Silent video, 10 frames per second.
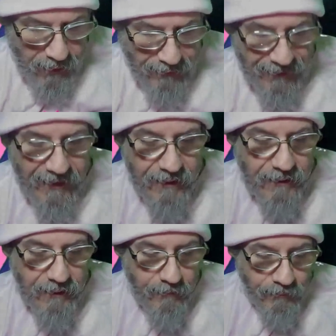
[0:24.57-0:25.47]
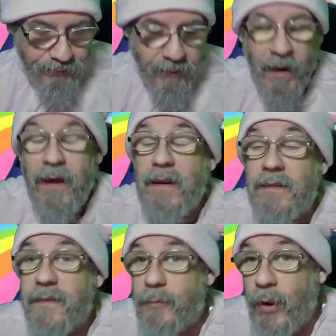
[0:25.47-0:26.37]
candy, and it's
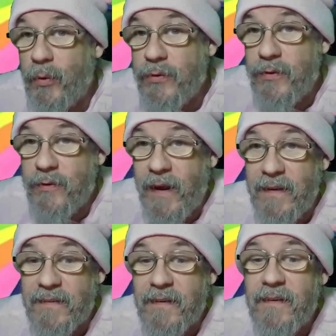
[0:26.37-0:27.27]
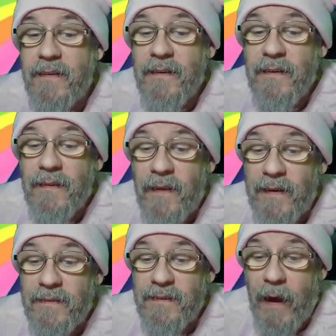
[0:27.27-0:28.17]
supposed to taste like
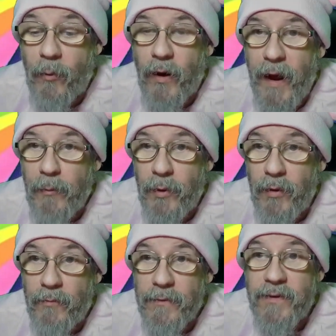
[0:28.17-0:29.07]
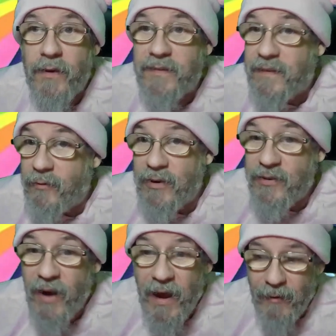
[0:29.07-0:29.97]
sour apple. So let's give it a shot.